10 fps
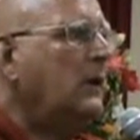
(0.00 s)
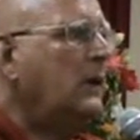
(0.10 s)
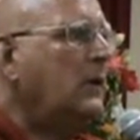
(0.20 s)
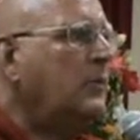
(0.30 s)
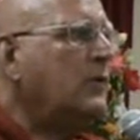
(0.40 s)

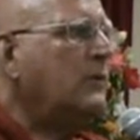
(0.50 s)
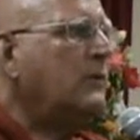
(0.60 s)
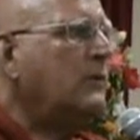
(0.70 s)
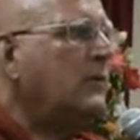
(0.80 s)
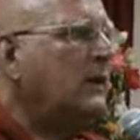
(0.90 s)
the other
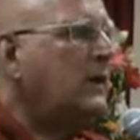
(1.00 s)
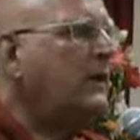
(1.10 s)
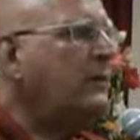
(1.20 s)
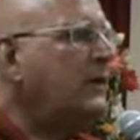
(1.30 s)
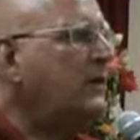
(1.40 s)
person but
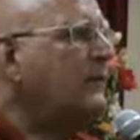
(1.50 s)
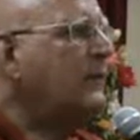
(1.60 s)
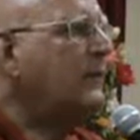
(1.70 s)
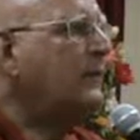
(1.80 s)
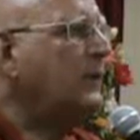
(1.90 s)
a little bit
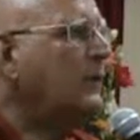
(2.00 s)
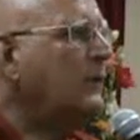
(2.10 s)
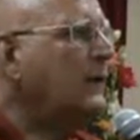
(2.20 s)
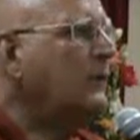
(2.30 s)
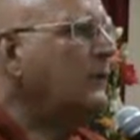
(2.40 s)
difficult for
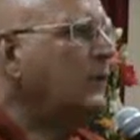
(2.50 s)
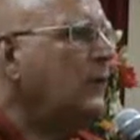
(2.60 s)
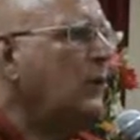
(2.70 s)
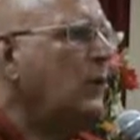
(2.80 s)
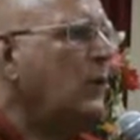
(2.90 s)
yourself,